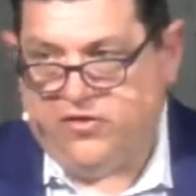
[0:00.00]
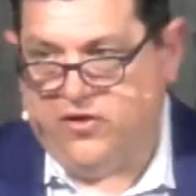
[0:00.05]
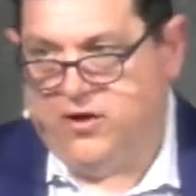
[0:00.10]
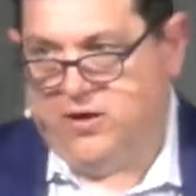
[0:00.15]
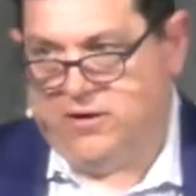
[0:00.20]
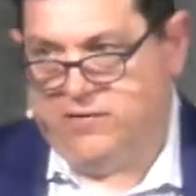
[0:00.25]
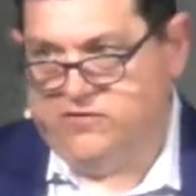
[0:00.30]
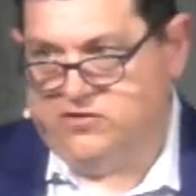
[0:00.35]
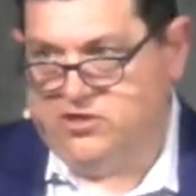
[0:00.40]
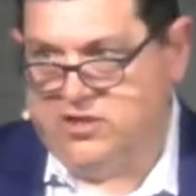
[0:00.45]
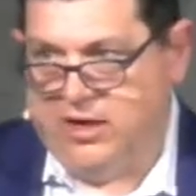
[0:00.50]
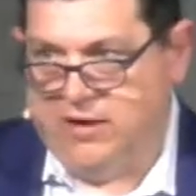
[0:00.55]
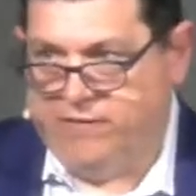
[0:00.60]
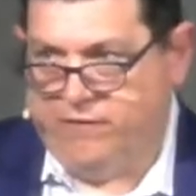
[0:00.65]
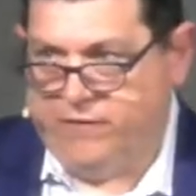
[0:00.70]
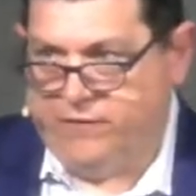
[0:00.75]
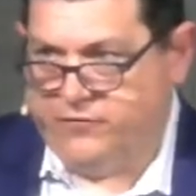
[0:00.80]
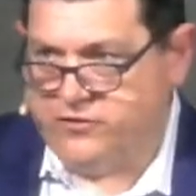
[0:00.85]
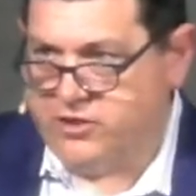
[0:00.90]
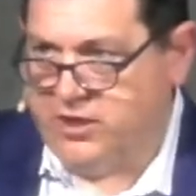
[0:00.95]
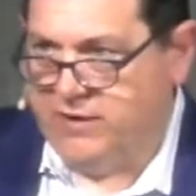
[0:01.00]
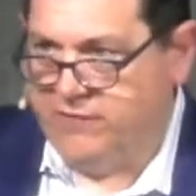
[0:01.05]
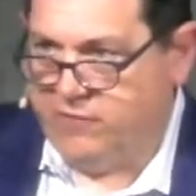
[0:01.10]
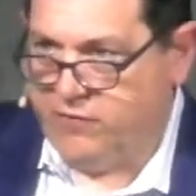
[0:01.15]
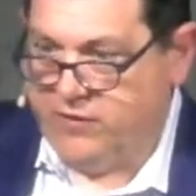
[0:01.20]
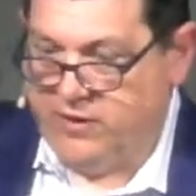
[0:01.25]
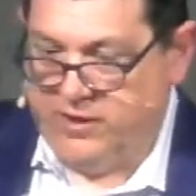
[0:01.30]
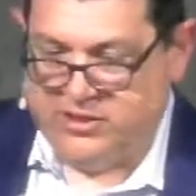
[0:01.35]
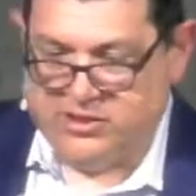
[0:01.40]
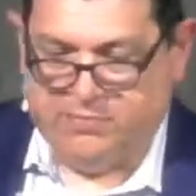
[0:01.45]
think of
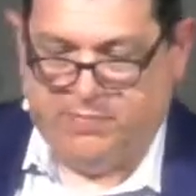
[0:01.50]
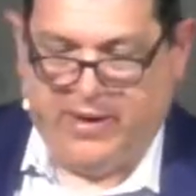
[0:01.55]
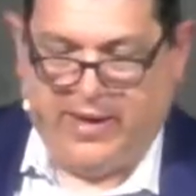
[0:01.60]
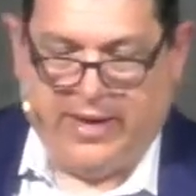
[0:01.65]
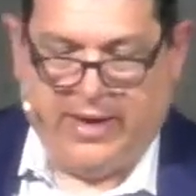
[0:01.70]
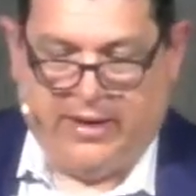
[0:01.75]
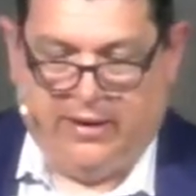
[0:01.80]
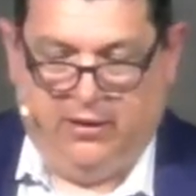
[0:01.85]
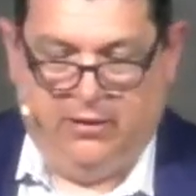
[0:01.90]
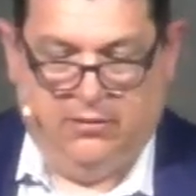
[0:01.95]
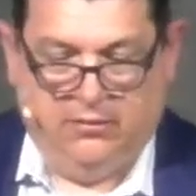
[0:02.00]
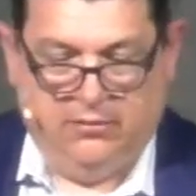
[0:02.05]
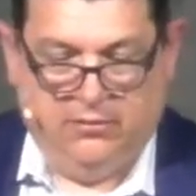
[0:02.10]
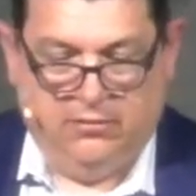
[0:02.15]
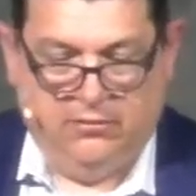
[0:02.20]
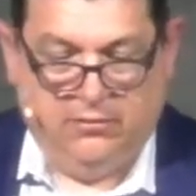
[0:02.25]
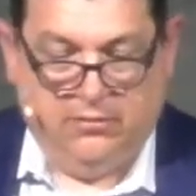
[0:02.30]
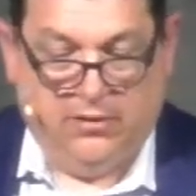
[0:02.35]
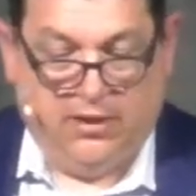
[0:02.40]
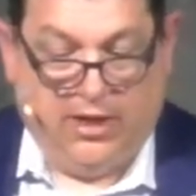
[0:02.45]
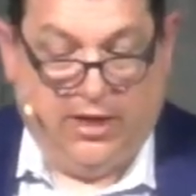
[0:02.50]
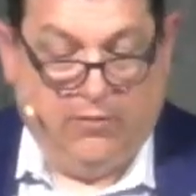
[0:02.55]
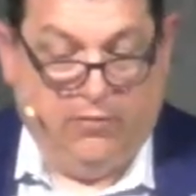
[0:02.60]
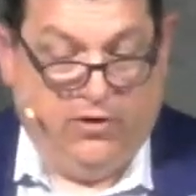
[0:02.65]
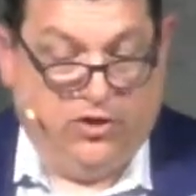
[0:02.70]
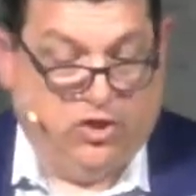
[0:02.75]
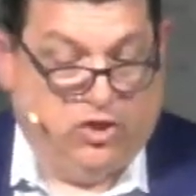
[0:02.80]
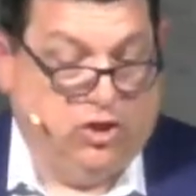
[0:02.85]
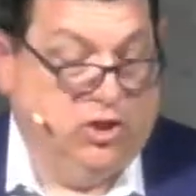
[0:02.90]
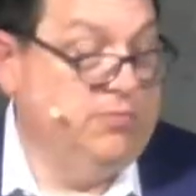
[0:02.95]
slavery as bad, and
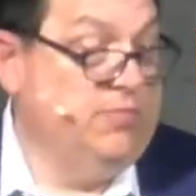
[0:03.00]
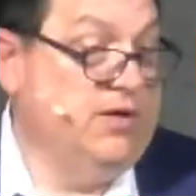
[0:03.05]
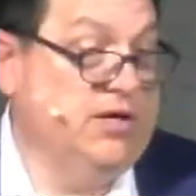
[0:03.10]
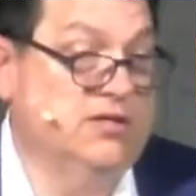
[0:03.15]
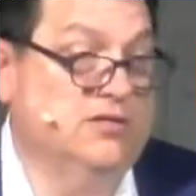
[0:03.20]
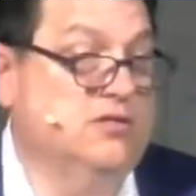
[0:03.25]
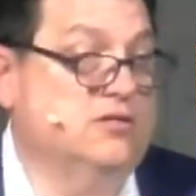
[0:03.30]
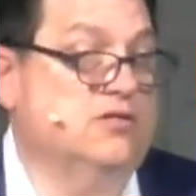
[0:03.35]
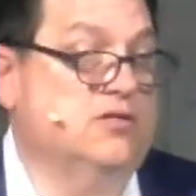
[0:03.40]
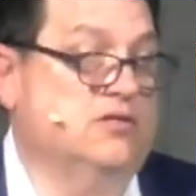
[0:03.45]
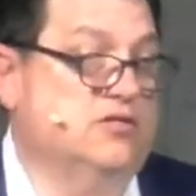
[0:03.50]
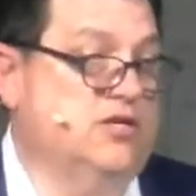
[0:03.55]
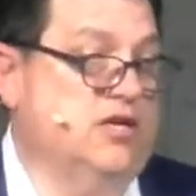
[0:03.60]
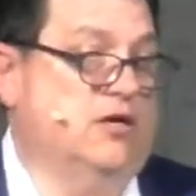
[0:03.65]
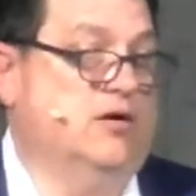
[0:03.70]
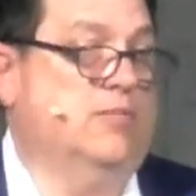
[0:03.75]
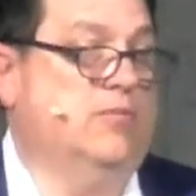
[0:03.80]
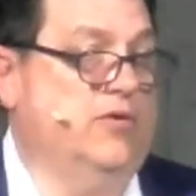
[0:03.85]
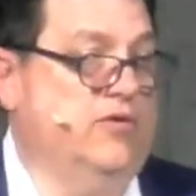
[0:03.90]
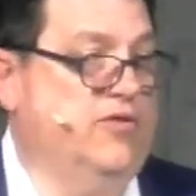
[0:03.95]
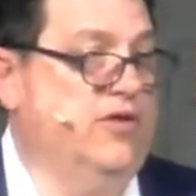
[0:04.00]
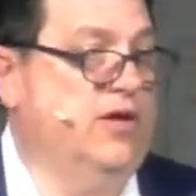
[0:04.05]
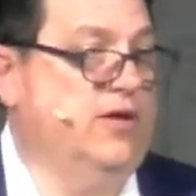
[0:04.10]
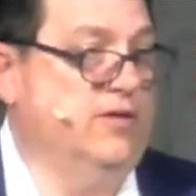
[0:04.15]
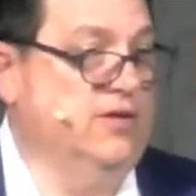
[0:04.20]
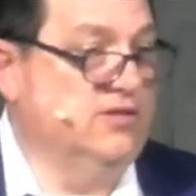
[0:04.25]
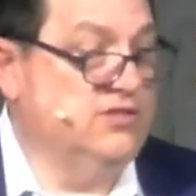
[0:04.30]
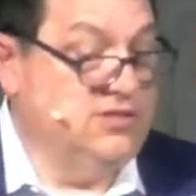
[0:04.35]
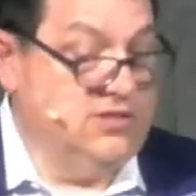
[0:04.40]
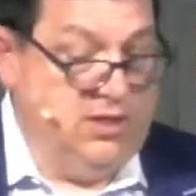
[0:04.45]
we should because it's a terrible thing
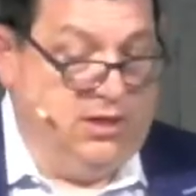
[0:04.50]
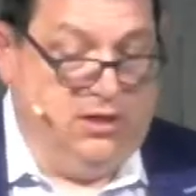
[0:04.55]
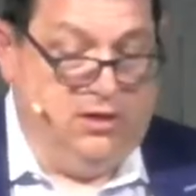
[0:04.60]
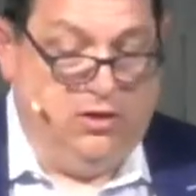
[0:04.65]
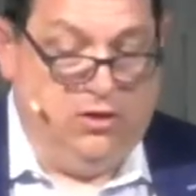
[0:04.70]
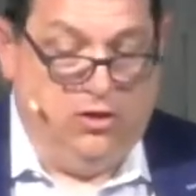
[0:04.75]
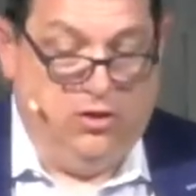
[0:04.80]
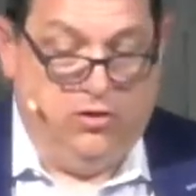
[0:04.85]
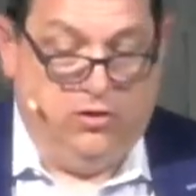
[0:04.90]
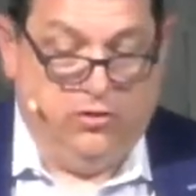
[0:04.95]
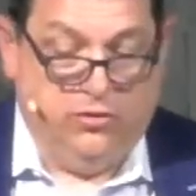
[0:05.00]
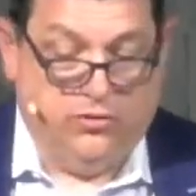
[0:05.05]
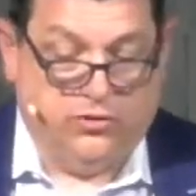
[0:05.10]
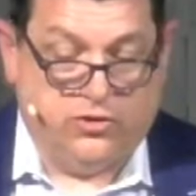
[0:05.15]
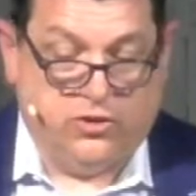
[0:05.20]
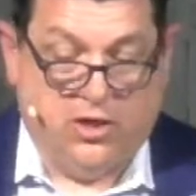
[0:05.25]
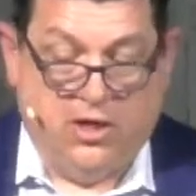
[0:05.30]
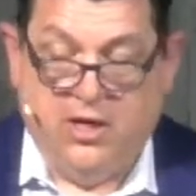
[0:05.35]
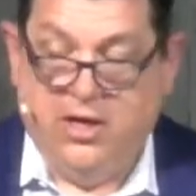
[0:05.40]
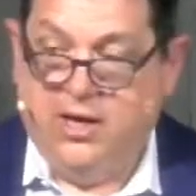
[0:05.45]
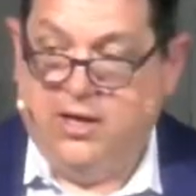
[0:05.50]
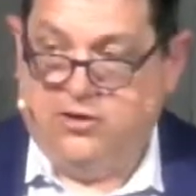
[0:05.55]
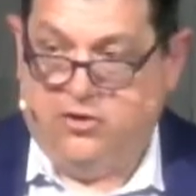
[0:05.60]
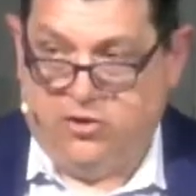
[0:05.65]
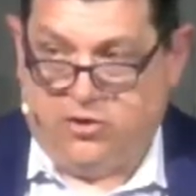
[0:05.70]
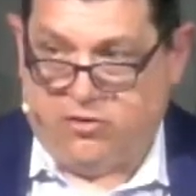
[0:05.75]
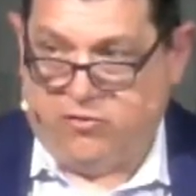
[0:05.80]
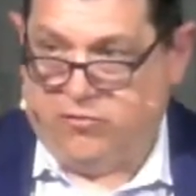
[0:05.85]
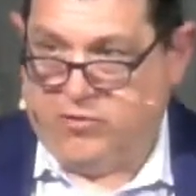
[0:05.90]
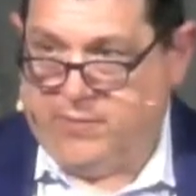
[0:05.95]
that Satan used
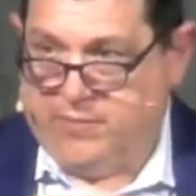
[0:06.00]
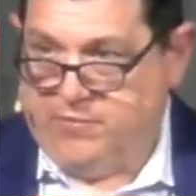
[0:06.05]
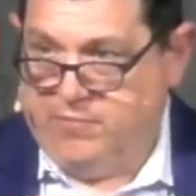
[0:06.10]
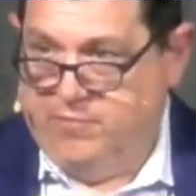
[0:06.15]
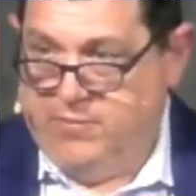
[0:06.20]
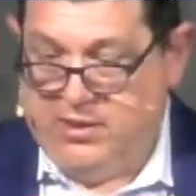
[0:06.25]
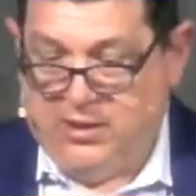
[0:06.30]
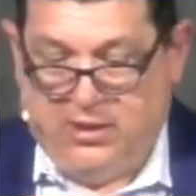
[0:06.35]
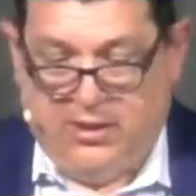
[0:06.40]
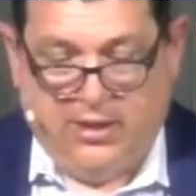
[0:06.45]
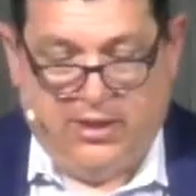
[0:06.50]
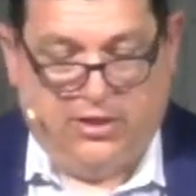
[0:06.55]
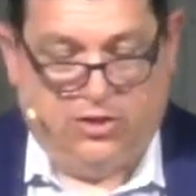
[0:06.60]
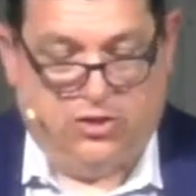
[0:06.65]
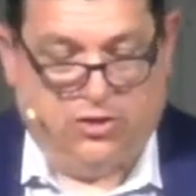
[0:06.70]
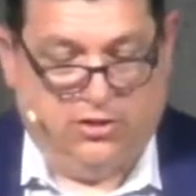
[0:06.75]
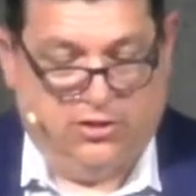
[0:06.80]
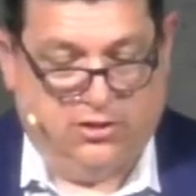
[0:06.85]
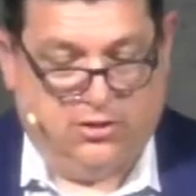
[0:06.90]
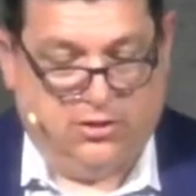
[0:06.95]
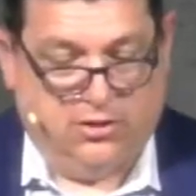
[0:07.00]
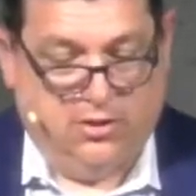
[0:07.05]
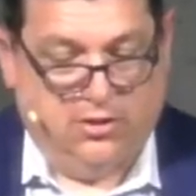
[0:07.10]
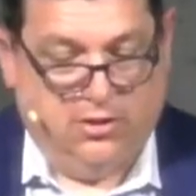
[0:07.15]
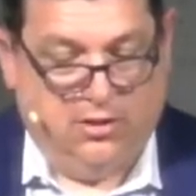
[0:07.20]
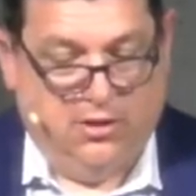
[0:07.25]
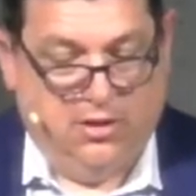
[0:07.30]
to corrupt many nations.